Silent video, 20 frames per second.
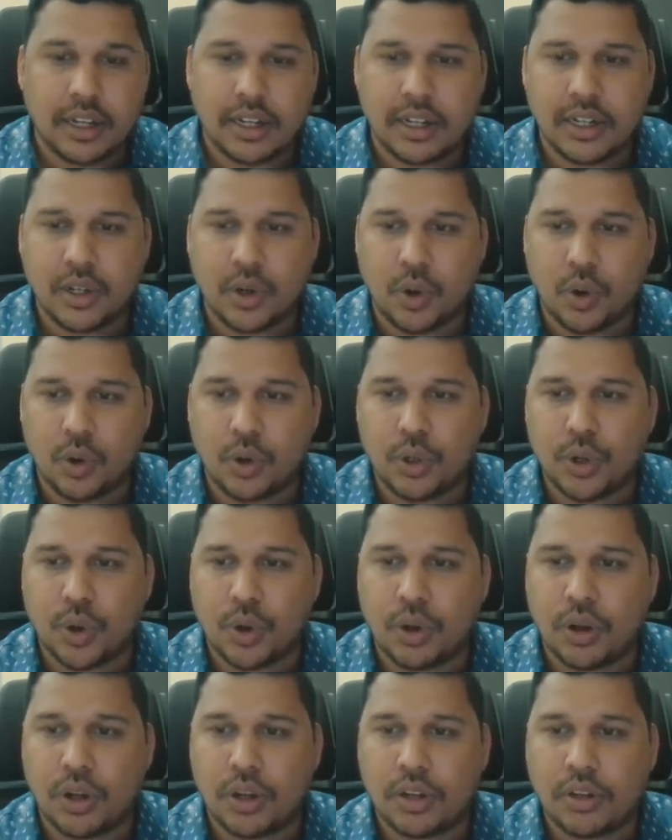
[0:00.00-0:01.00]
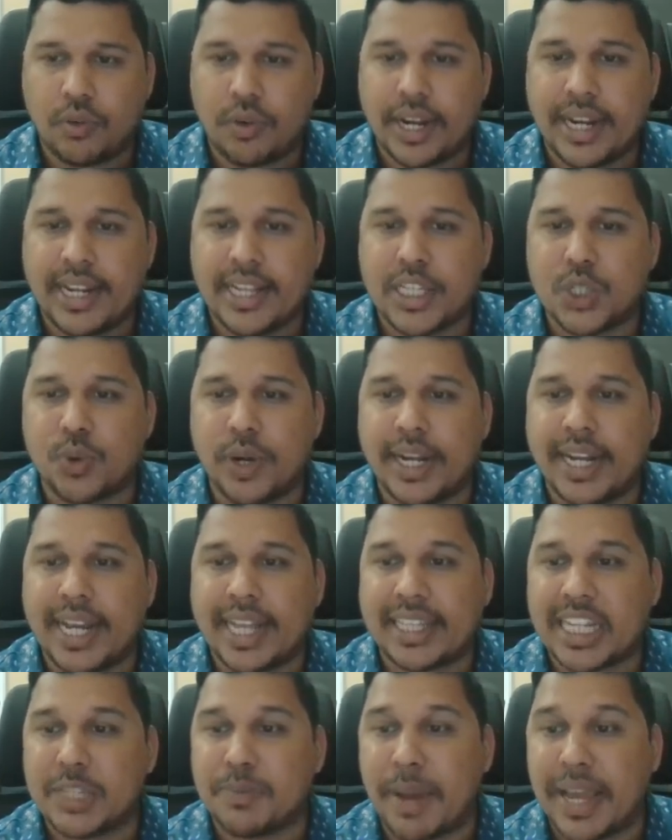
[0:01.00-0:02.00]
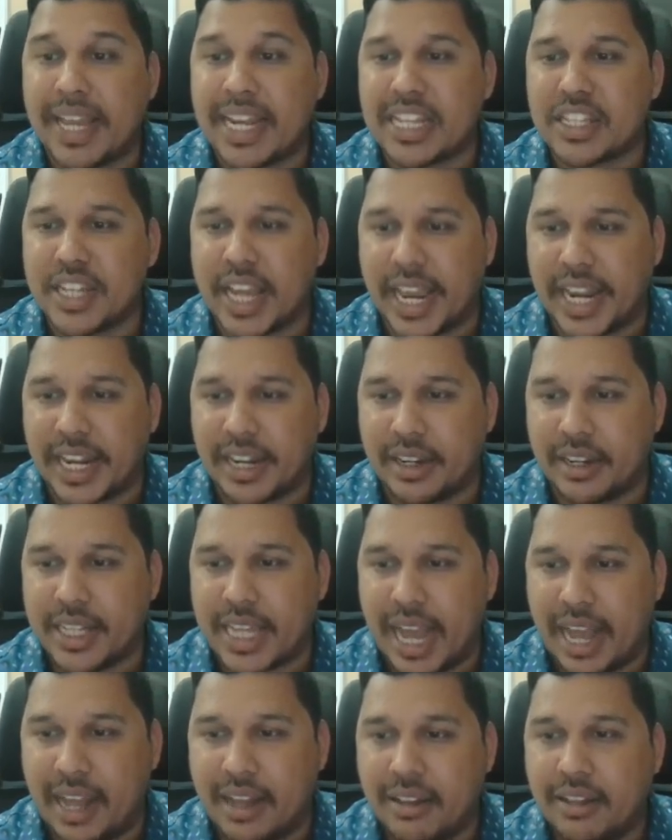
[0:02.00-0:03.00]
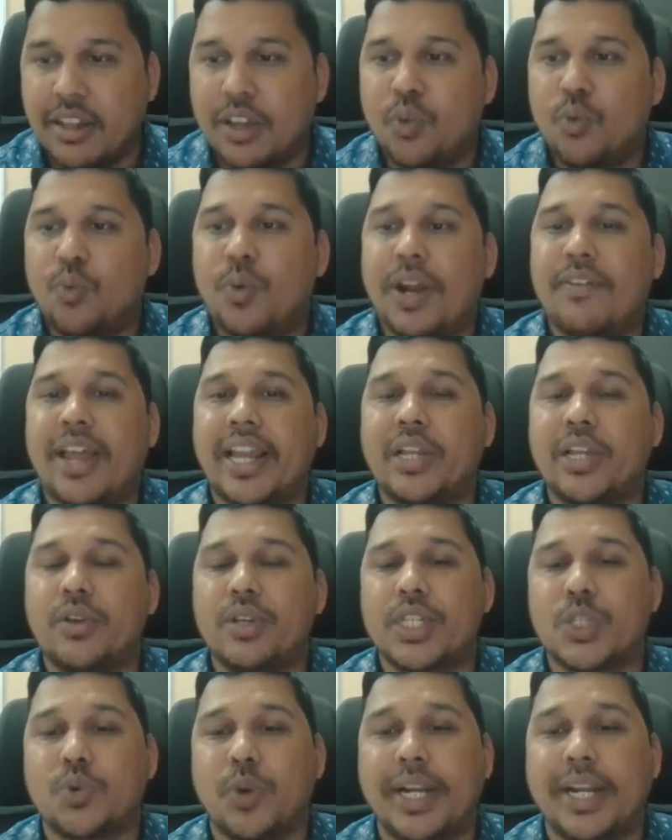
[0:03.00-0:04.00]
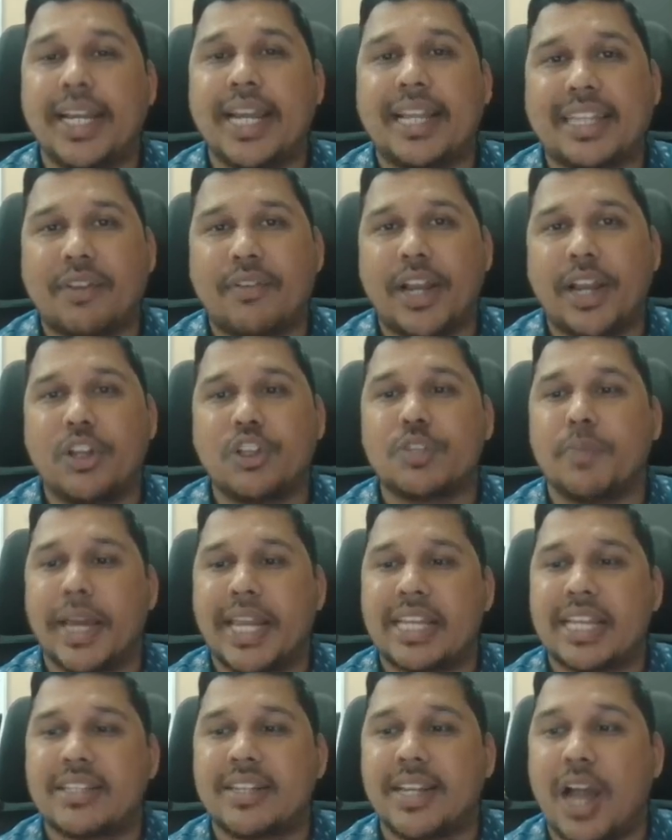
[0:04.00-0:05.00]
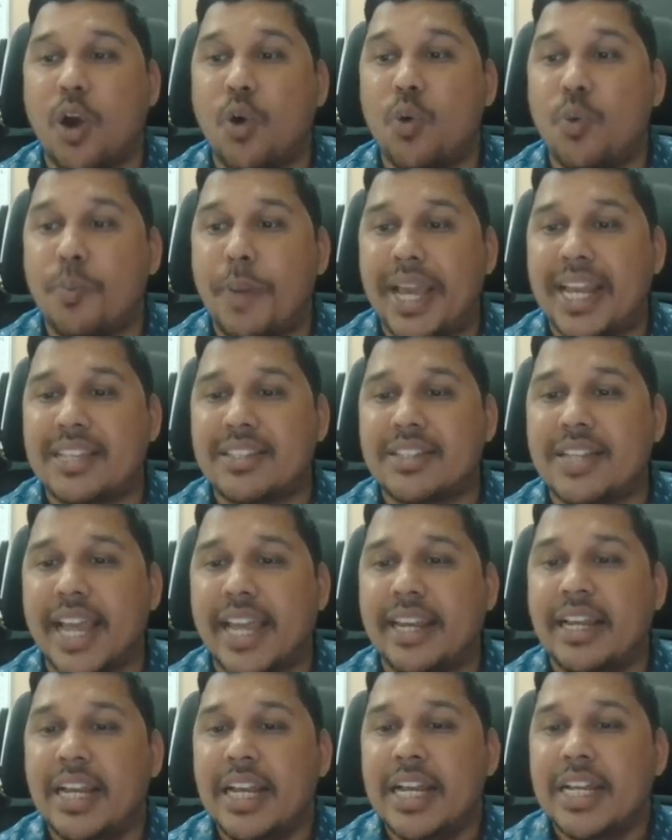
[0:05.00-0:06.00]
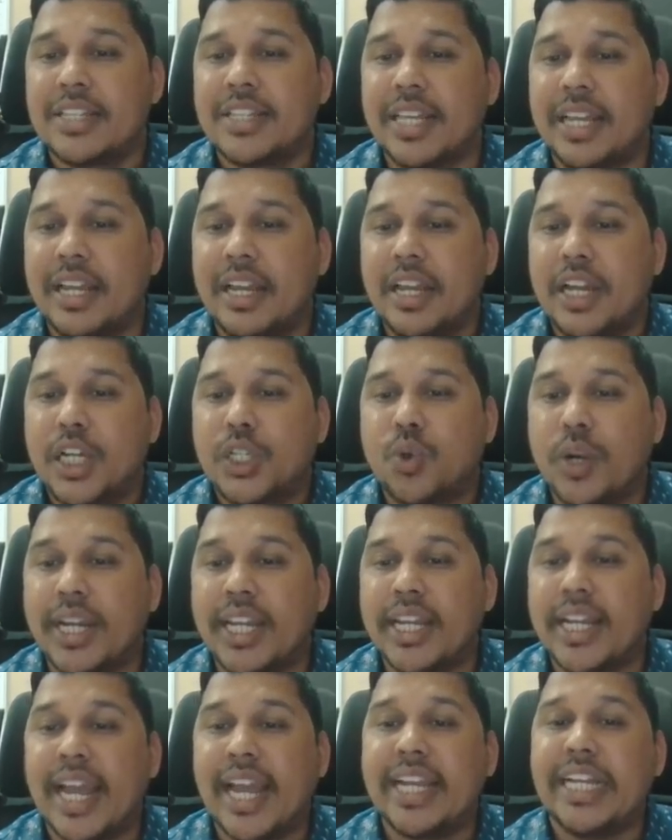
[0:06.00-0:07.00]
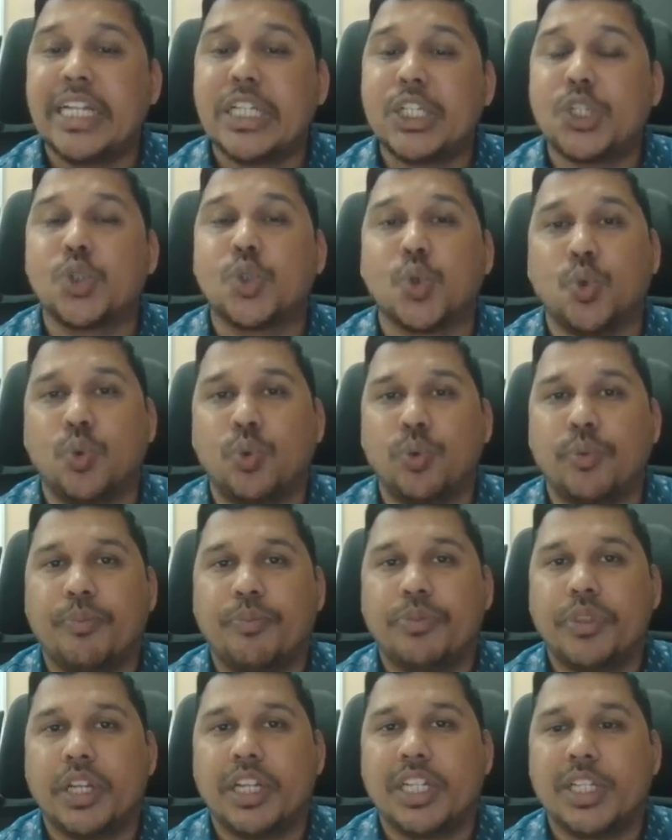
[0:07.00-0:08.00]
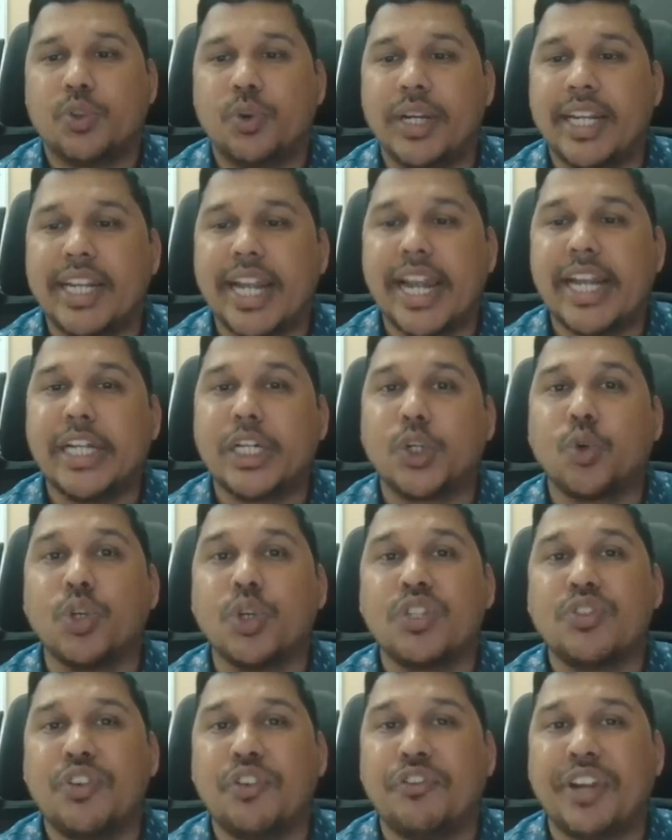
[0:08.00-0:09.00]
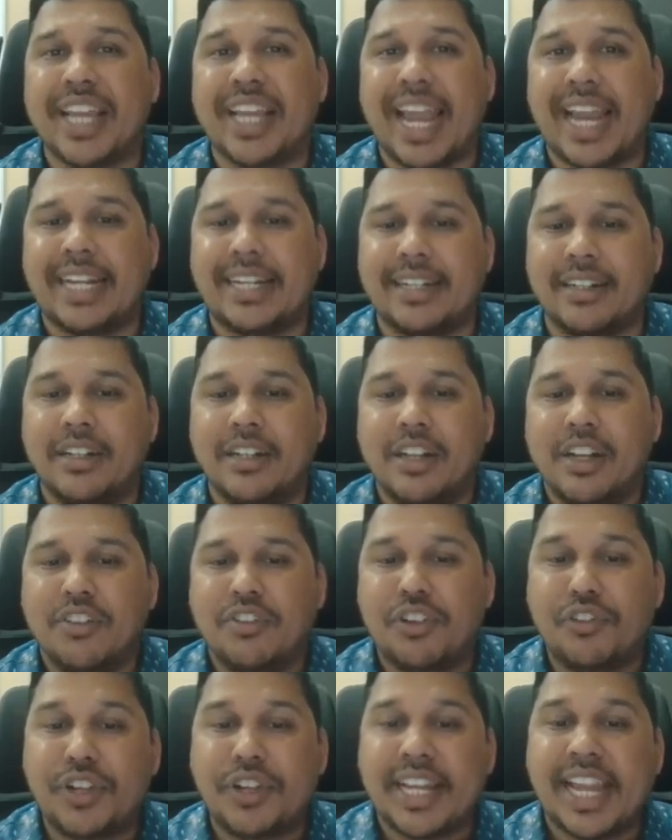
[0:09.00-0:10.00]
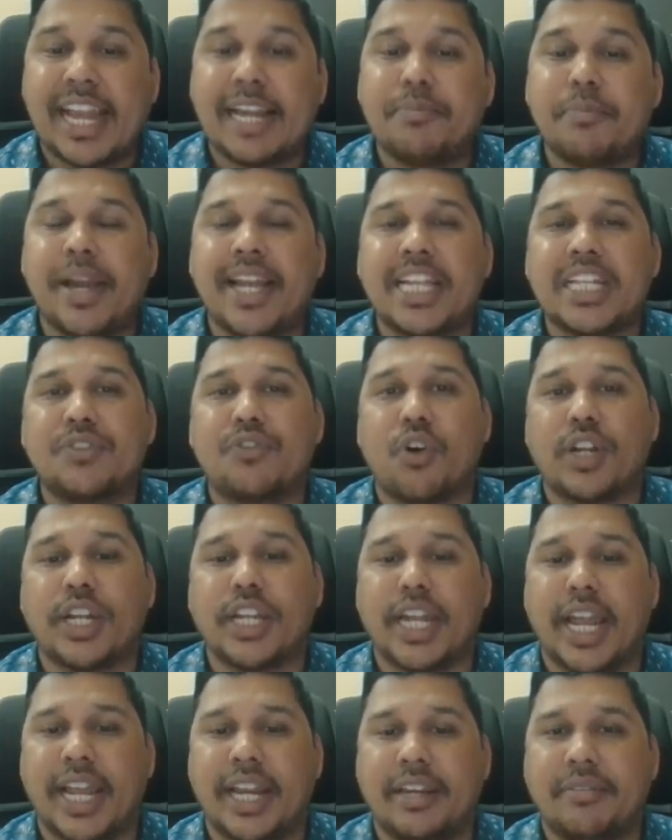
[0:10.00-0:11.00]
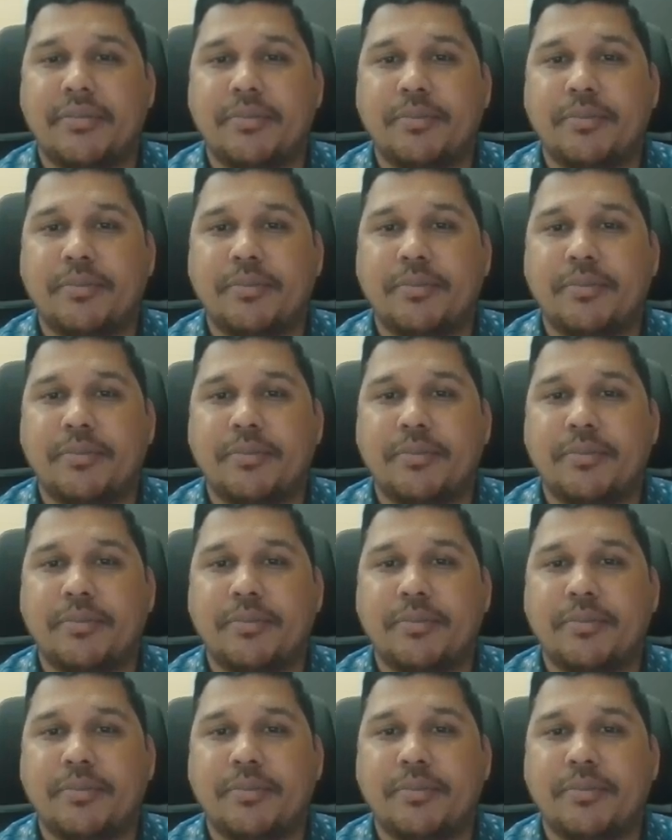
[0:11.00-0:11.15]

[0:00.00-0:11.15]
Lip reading: No. One is 20, other is minus 9. Yeah. One value is 20, other value is minus 9. How minus 9? See, 29 into 2. 29 into 2 is 58. 58 minus 49.